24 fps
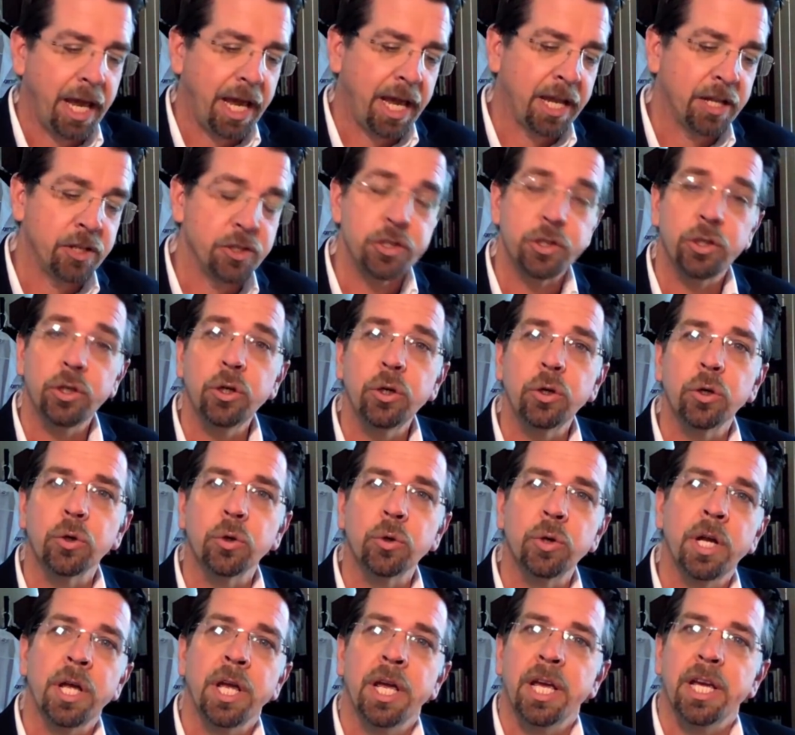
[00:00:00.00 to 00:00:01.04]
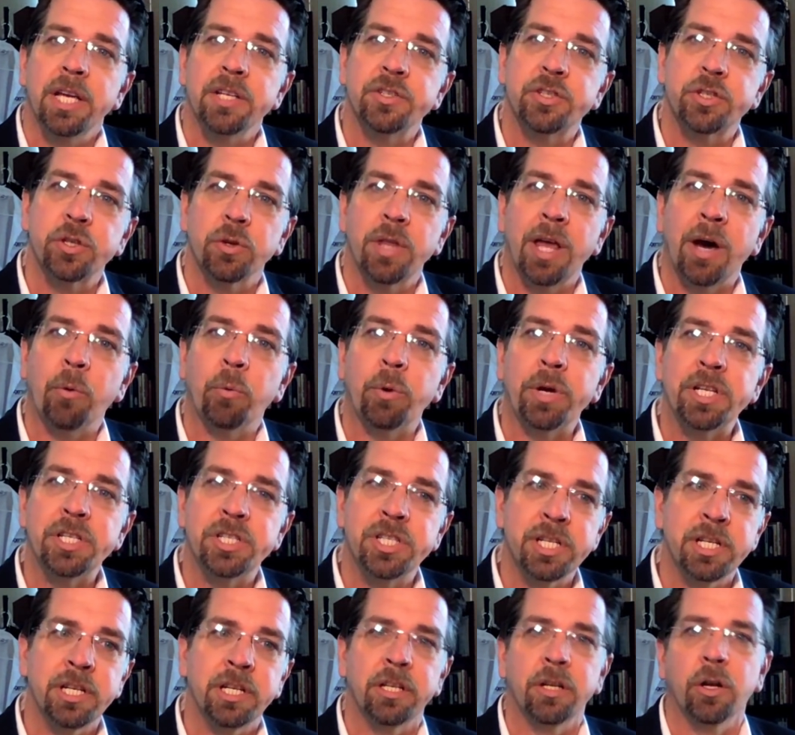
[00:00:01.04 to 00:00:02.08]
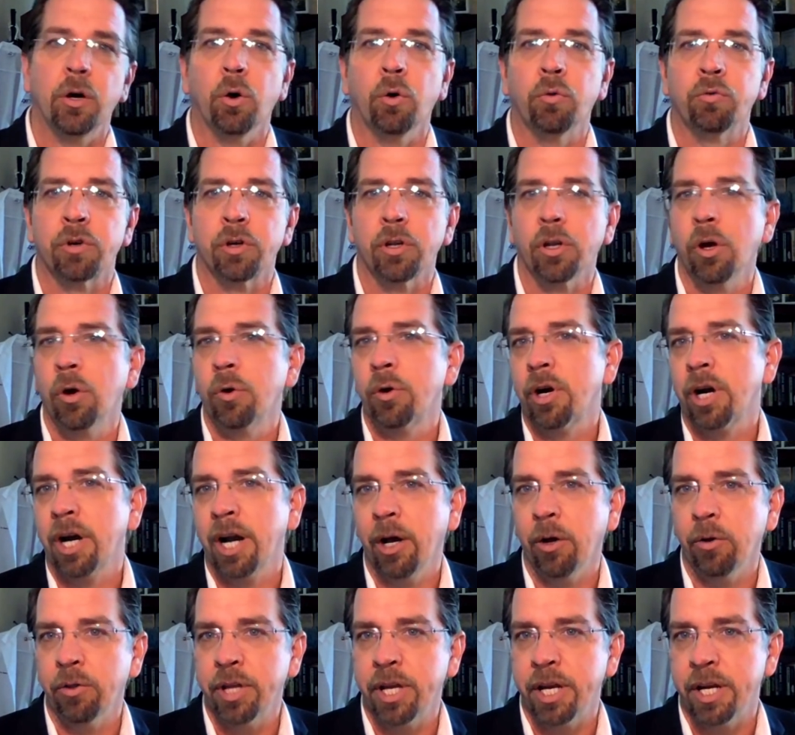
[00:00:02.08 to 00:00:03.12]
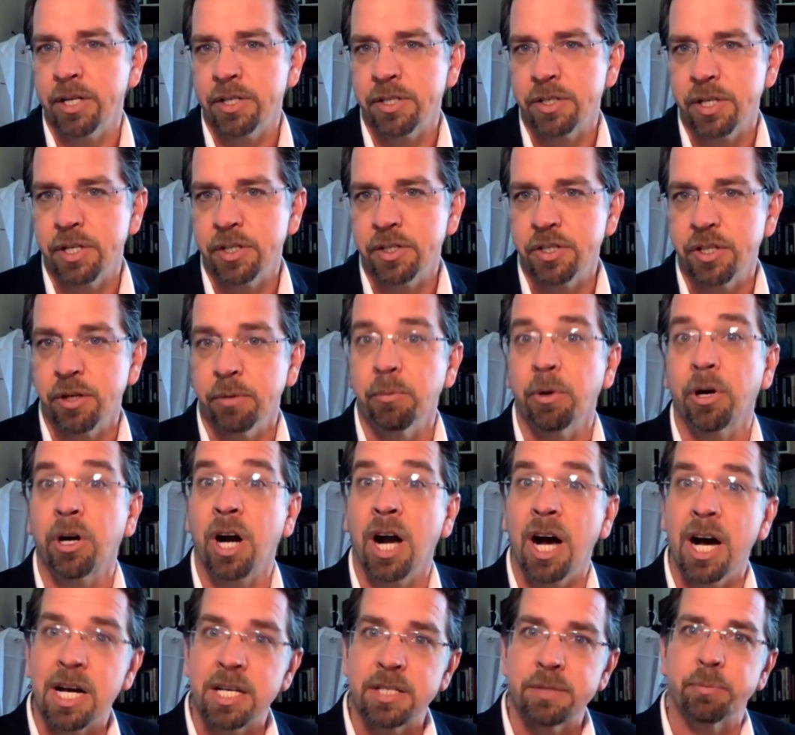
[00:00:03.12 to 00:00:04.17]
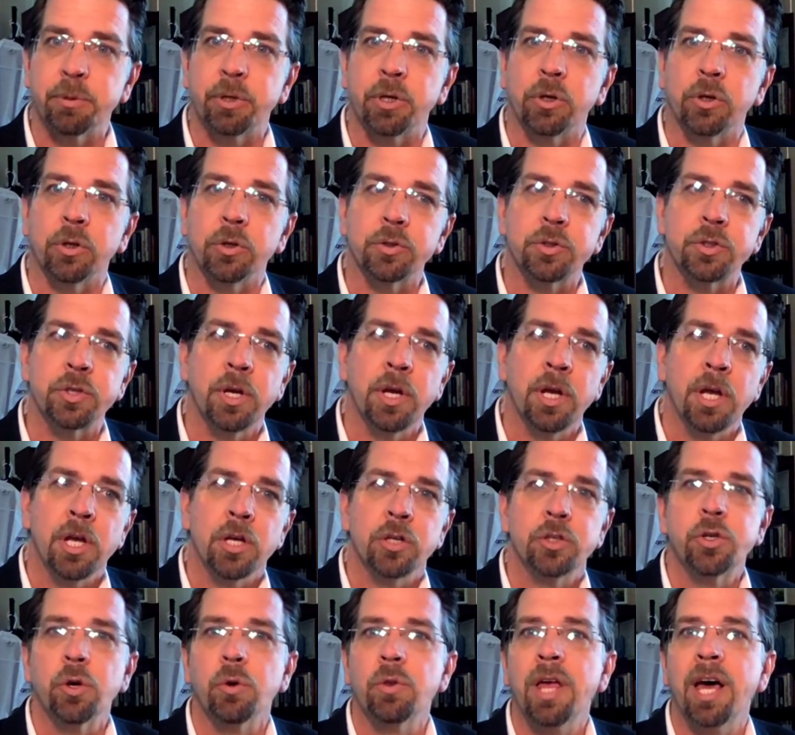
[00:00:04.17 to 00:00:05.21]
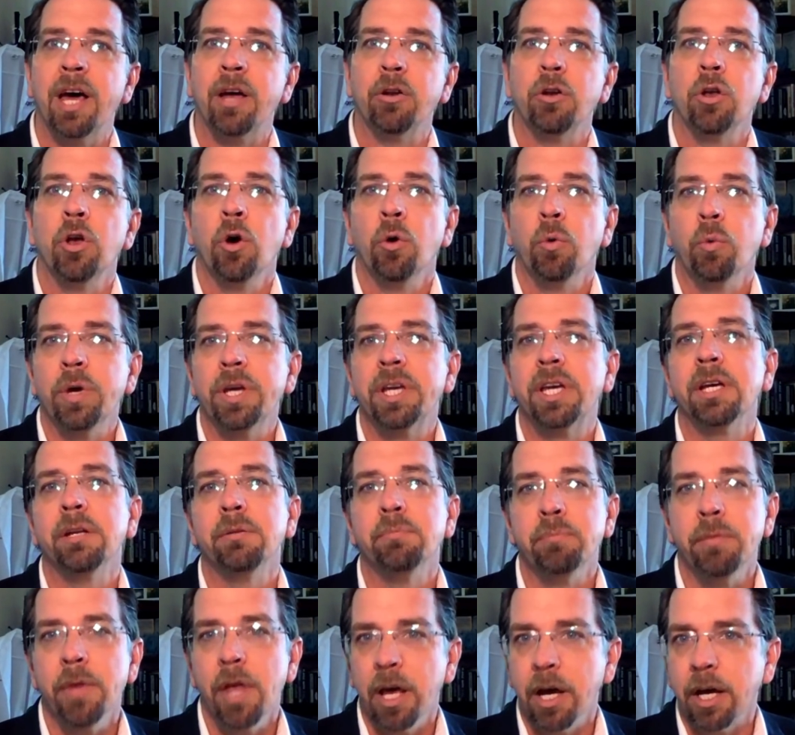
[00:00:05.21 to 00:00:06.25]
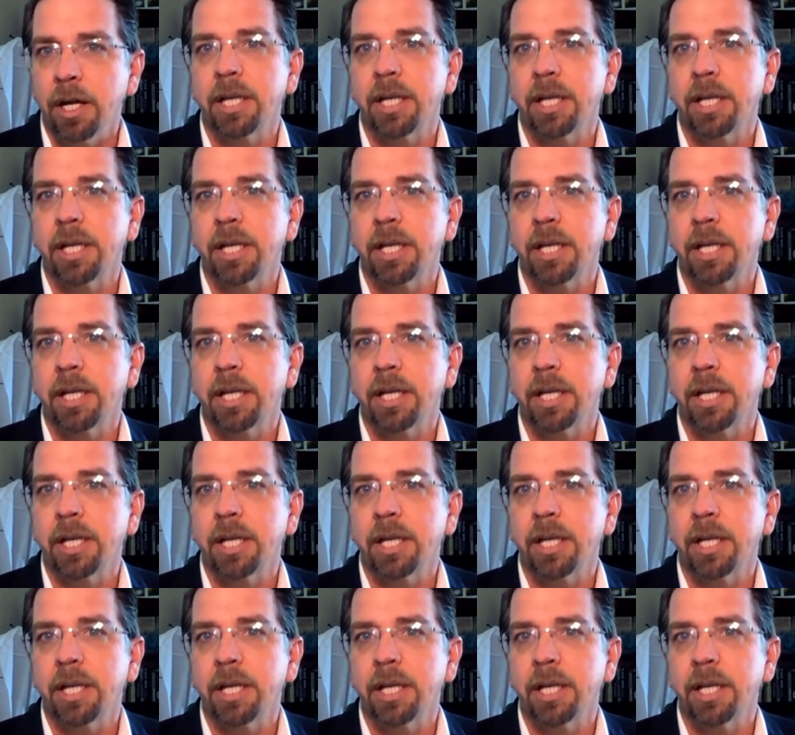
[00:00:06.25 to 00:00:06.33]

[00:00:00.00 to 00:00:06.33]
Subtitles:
And two is so that we didn't overload our healthcare system, our hospitals, so that we could